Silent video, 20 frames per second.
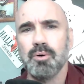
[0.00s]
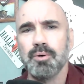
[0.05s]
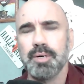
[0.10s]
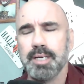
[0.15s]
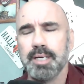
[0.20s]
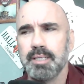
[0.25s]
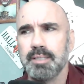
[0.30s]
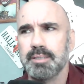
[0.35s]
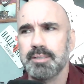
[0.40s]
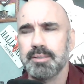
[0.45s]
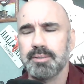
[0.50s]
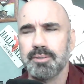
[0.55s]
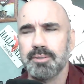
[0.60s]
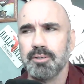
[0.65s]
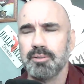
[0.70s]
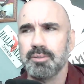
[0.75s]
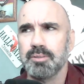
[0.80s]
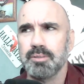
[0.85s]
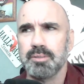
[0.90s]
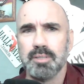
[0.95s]
will get a
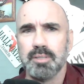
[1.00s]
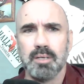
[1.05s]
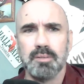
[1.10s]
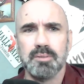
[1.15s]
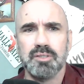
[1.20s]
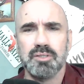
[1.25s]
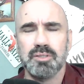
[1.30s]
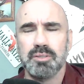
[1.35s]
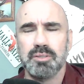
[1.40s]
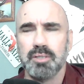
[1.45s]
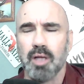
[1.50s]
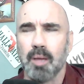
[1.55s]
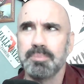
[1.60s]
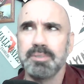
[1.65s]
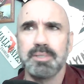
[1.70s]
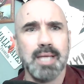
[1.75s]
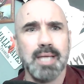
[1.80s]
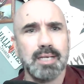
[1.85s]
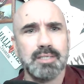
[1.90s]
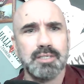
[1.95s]
certain
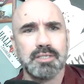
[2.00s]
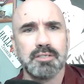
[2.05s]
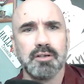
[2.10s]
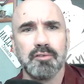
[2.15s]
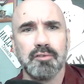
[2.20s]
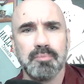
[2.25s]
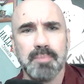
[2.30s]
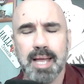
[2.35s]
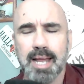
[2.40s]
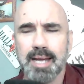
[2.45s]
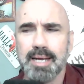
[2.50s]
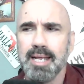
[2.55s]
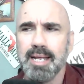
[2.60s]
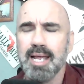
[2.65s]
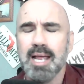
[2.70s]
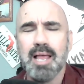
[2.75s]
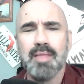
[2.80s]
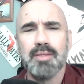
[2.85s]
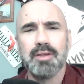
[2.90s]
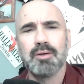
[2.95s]
subsection of men
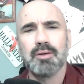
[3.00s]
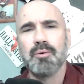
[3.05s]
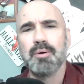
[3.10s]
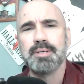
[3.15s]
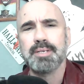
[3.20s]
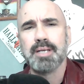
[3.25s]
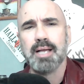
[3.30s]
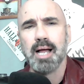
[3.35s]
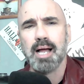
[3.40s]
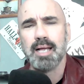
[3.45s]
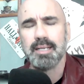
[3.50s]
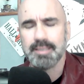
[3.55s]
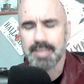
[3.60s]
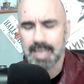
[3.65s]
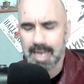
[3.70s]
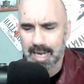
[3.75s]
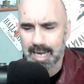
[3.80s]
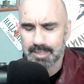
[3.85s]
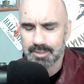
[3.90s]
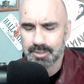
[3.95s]
that are going to
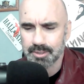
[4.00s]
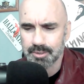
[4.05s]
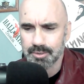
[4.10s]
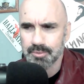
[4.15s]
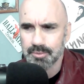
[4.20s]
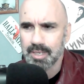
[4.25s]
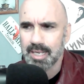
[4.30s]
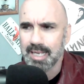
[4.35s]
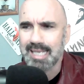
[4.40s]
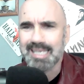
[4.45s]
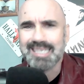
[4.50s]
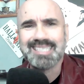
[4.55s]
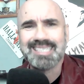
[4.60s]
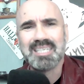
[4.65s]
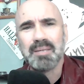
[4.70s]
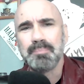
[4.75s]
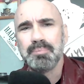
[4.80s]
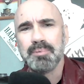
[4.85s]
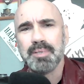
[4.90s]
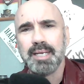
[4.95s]
contact you
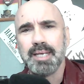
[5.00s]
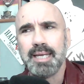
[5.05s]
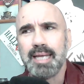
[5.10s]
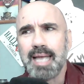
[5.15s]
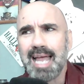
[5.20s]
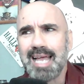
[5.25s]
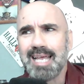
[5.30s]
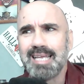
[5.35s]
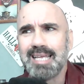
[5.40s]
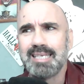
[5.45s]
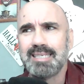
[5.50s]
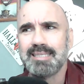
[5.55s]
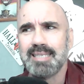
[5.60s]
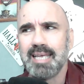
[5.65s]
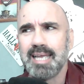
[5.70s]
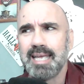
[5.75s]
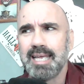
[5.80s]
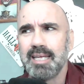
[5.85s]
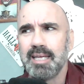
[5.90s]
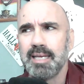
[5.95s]
simply as
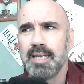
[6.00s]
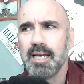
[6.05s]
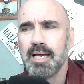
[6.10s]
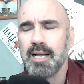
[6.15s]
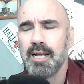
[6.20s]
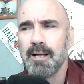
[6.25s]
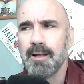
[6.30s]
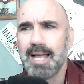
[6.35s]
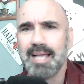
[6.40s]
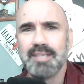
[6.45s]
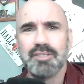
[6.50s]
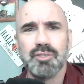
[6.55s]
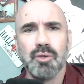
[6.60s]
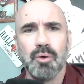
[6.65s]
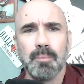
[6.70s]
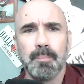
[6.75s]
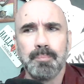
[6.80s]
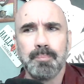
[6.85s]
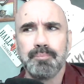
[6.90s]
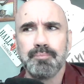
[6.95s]
a
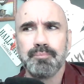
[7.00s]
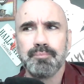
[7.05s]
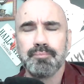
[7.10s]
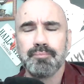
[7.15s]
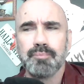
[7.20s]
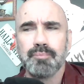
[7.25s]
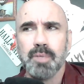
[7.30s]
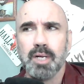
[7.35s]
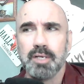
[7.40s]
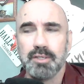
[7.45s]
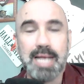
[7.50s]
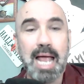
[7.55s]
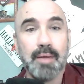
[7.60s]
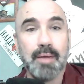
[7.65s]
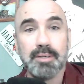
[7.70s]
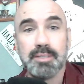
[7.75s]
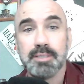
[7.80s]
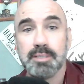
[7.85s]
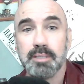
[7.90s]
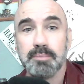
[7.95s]

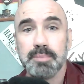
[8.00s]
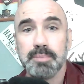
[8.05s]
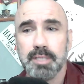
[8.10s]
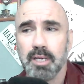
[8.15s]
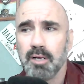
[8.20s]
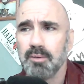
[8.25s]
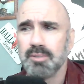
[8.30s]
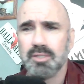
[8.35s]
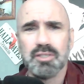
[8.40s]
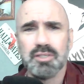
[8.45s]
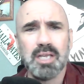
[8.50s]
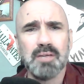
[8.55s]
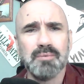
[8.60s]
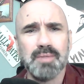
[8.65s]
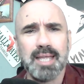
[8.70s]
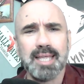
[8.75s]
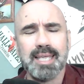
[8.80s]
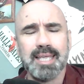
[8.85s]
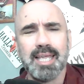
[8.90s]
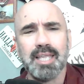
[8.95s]
challenge to themselves to see if
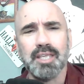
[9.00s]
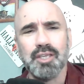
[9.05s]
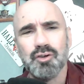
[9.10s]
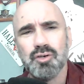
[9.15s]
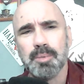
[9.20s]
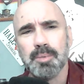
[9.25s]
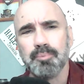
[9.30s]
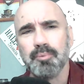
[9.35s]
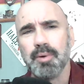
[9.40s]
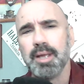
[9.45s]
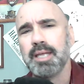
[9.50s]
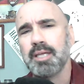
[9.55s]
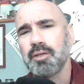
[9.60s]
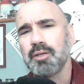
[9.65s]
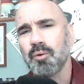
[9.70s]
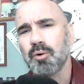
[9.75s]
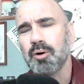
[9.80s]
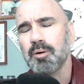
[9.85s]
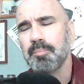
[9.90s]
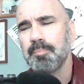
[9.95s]
they can get you to break
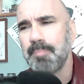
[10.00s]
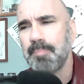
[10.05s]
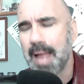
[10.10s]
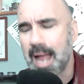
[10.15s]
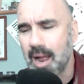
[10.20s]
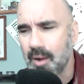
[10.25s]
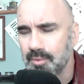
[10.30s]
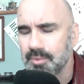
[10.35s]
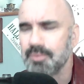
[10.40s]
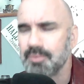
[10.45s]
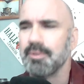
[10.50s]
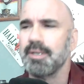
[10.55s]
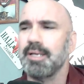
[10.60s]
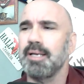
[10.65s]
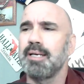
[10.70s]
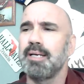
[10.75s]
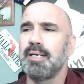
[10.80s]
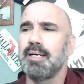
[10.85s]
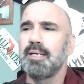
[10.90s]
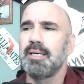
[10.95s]
your
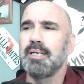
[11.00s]
boundary.